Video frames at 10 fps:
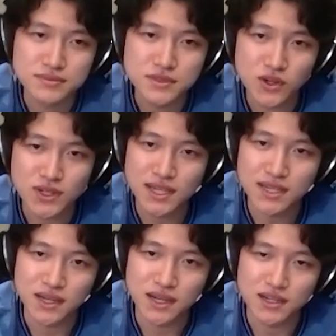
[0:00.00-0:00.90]

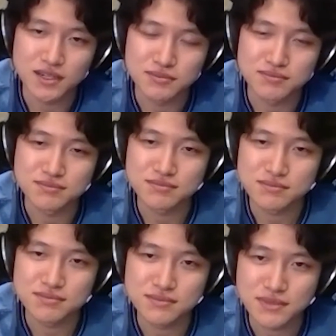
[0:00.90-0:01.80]
Okay,
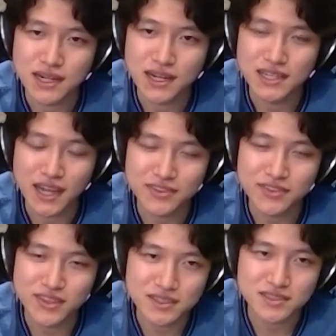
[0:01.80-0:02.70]
I
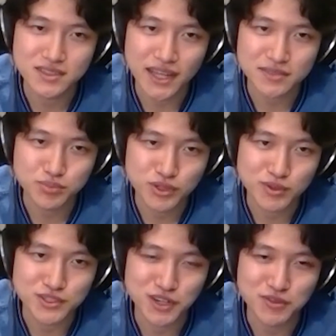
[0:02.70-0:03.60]
think that
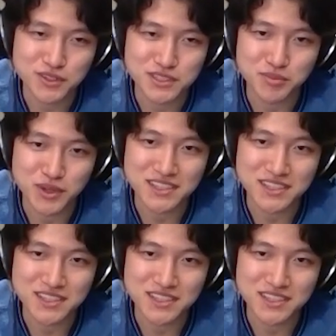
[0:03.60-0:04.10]
pretty much covers it.